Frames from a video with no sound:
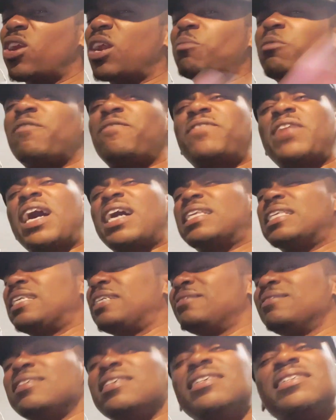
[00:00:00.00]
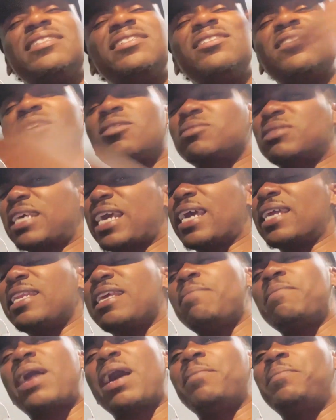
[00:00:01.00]
I'm going to finally, you know what I'm saying,
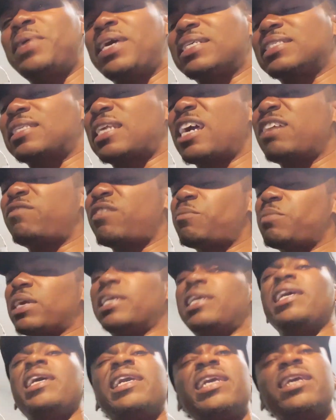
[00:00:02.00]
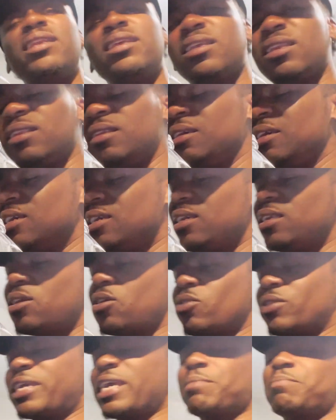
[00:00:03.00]
live my best life. I'm going to kick it and, you
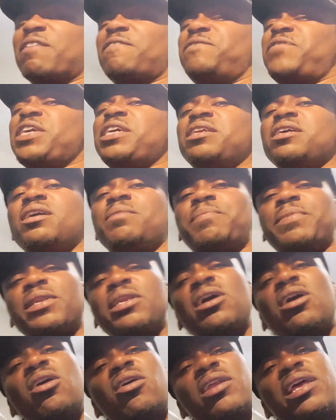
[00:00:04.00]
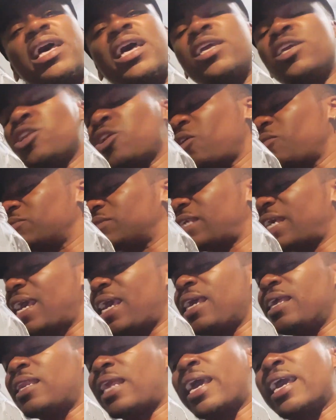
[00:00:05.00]
know, kick my feet up and all that. You know what I'm
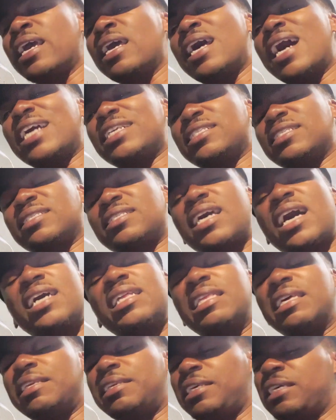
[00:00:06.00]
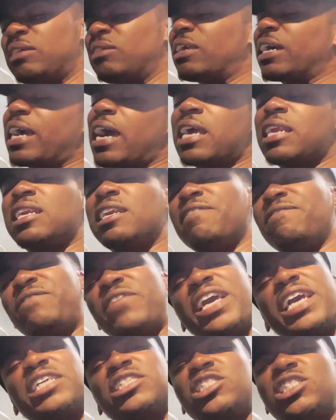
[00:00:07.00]
saying? Like, I just signed the deal. I got an
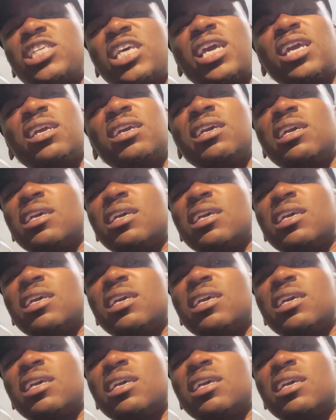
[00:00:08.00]
advance check.